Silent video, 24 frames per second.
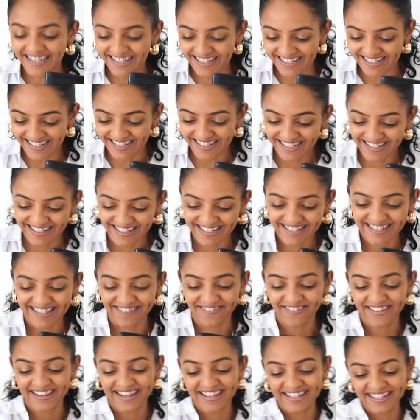
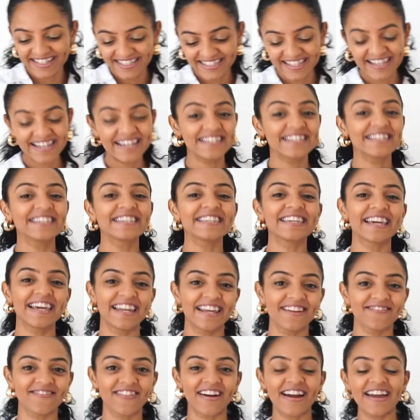If you're gonna say it, didn't get
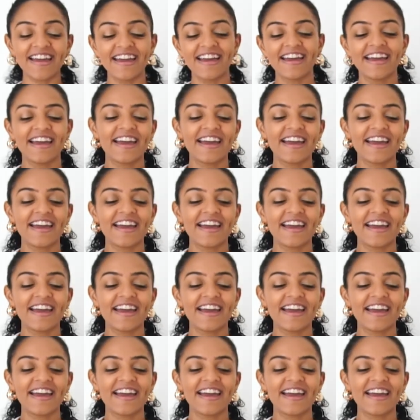it right.